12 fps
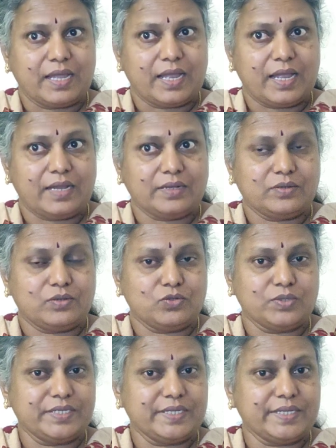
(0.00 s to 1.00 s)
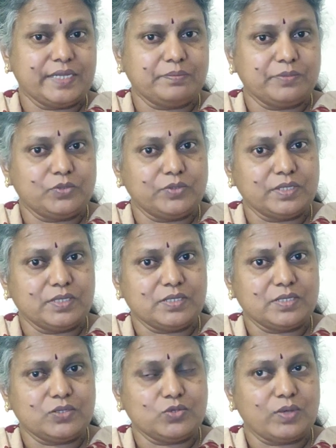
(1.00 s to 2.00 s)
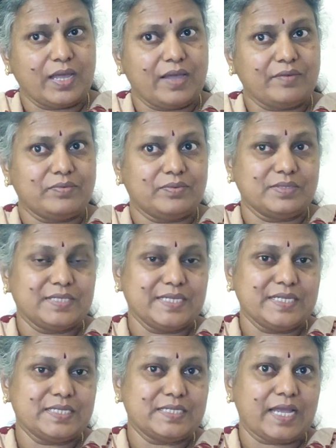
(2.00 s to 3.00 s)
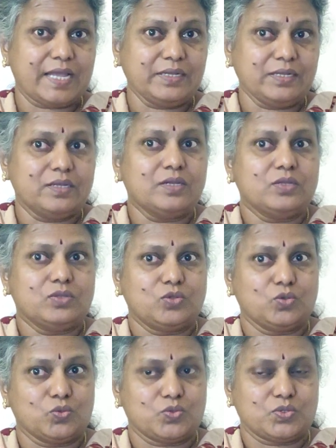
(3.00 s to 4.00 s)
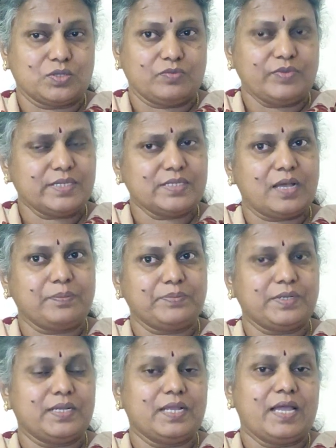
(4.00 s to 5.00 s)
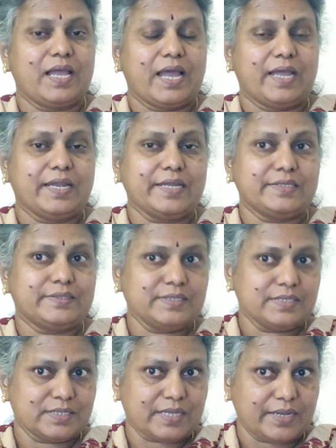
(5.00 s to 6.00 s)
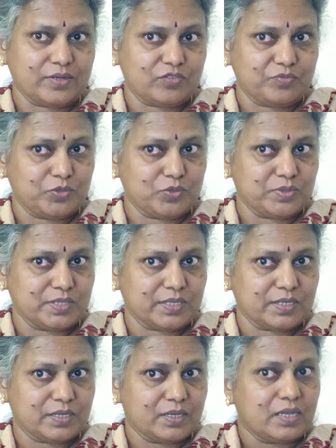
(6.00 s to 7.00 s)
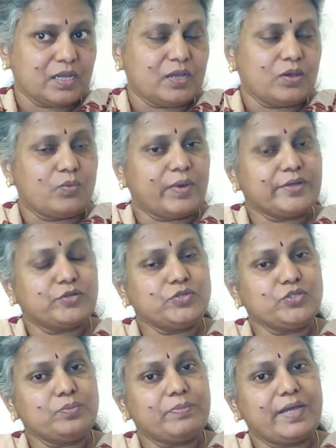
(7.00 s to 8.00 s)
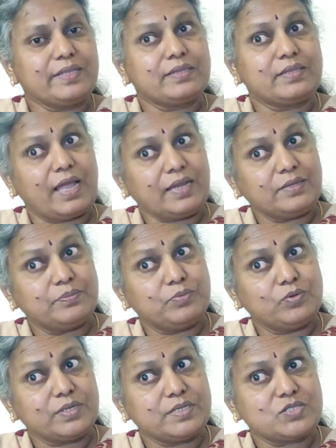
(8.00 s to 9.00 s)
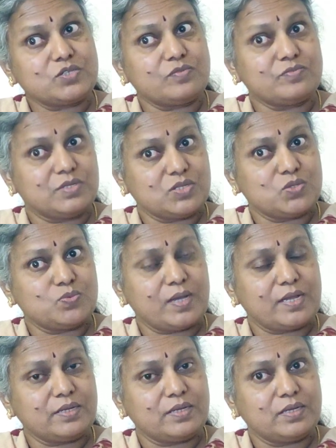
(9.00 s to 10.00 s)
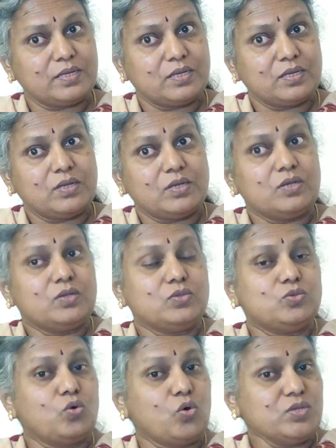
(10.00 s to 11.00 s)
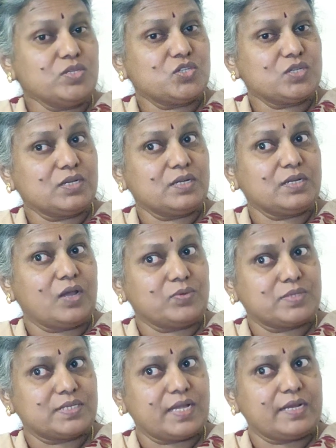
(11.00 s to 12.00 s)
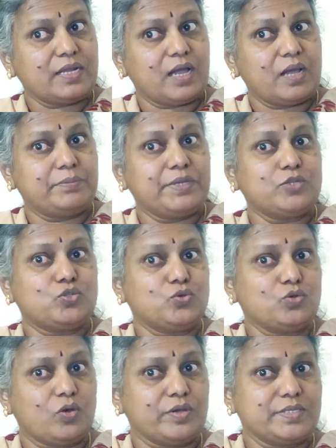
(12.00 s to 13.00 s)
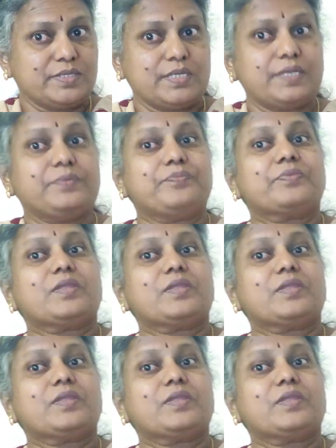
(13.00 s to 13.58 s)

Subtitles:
and to indicate plurals you have these and those. For example, I like this kind of music. Why don't you buy that book instead of this one? Those children outside are being too noisy.